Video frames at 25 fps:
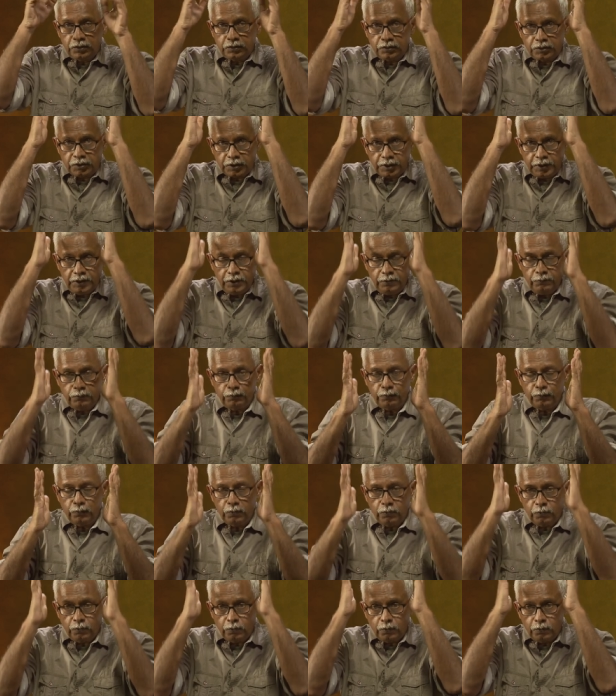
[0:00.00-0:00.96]
3
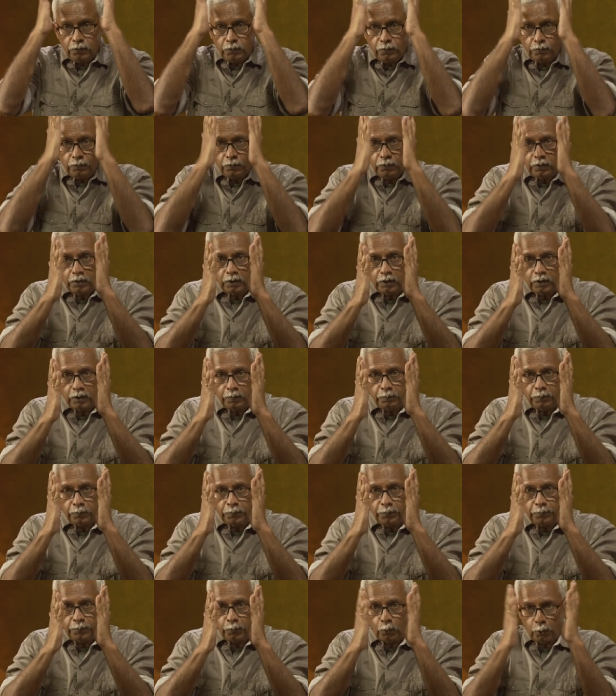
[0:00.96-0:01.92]

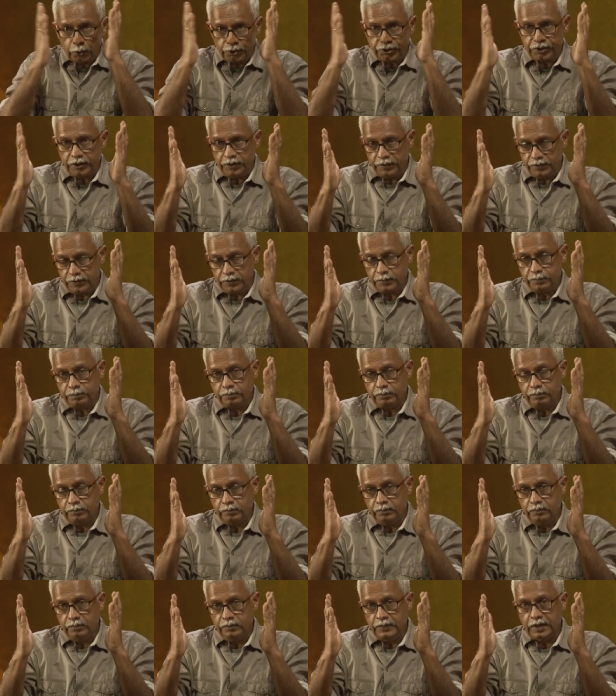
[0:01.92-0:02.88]
portions,
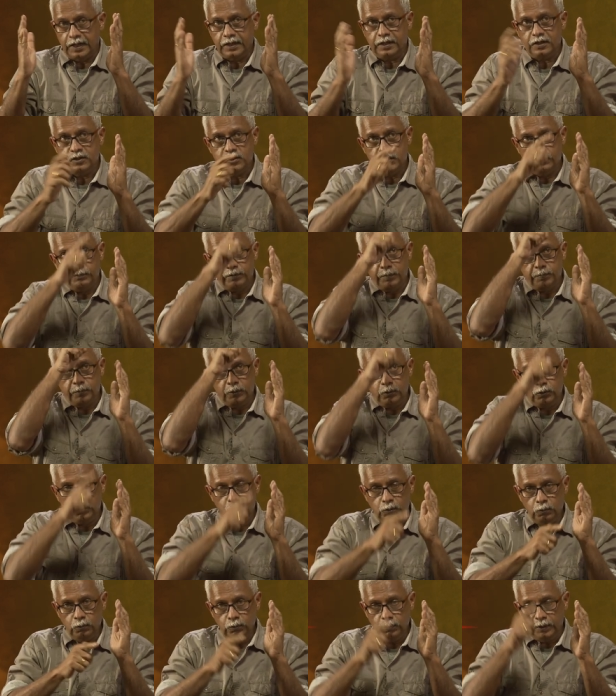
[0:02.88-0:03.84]
that is, if you
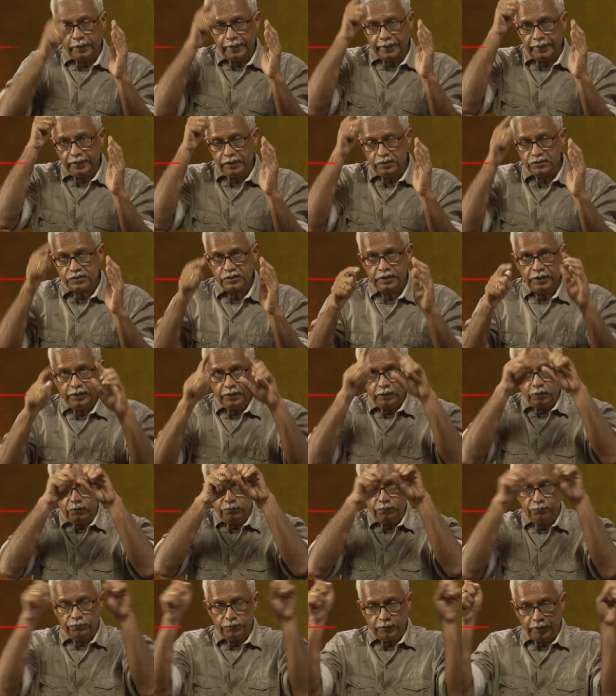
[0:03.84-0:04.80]
put 2 lines in
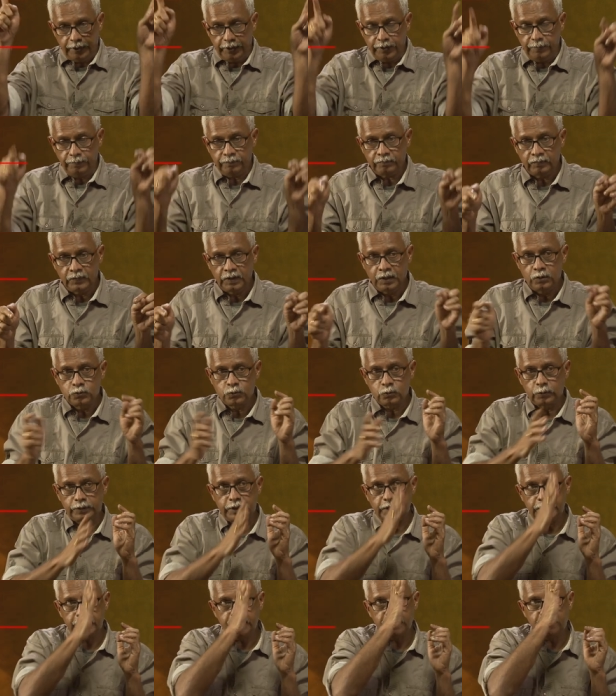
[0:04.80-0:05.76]
your frame so
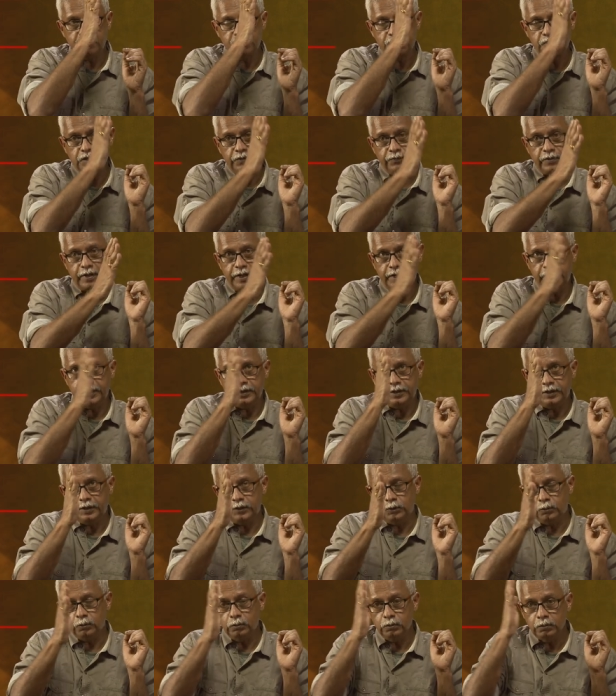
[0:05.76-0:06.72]
that it is divided
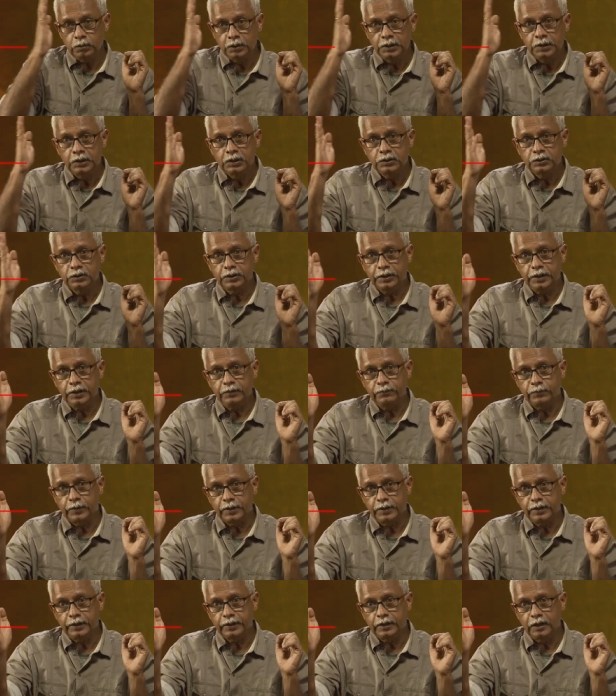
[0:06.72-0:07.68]
into 3
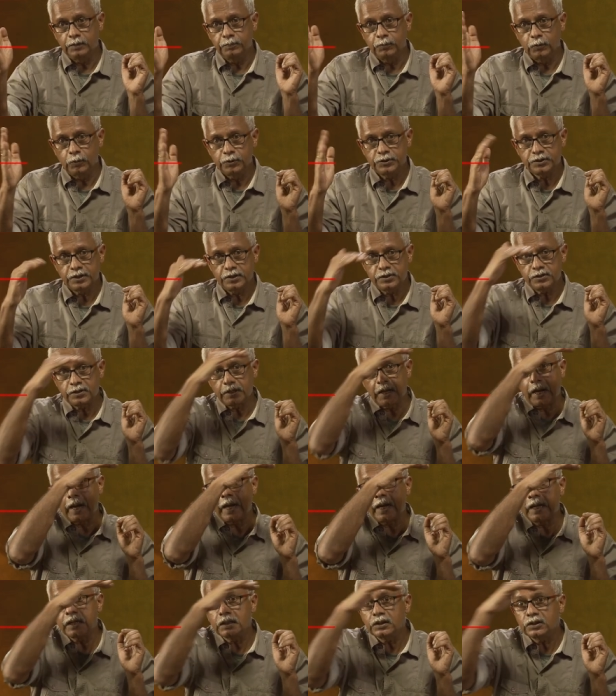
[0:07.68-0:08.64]
vertical portions
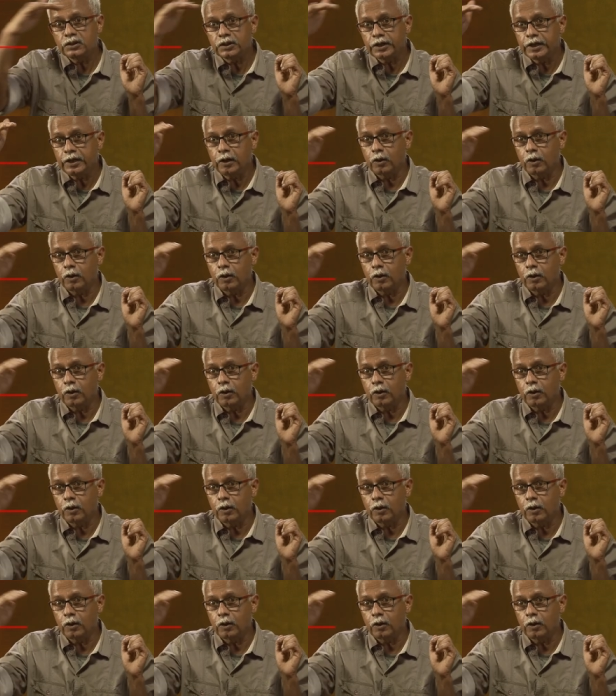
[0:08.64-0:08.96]
and 3